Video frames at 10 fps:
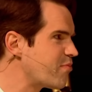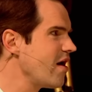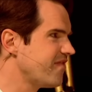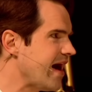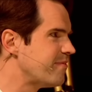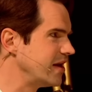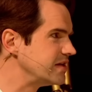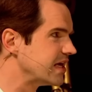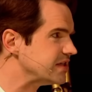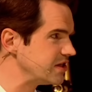a private
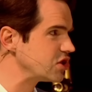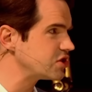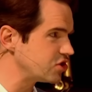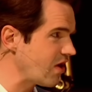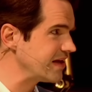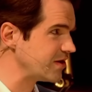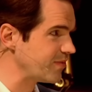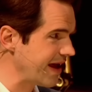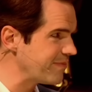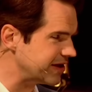ambulance, is it just a transit
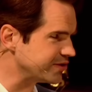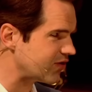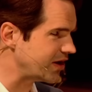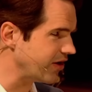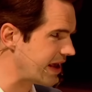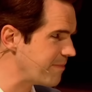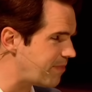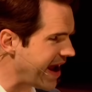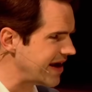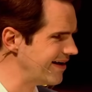with ambulance written on it in
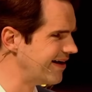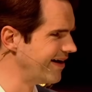pen?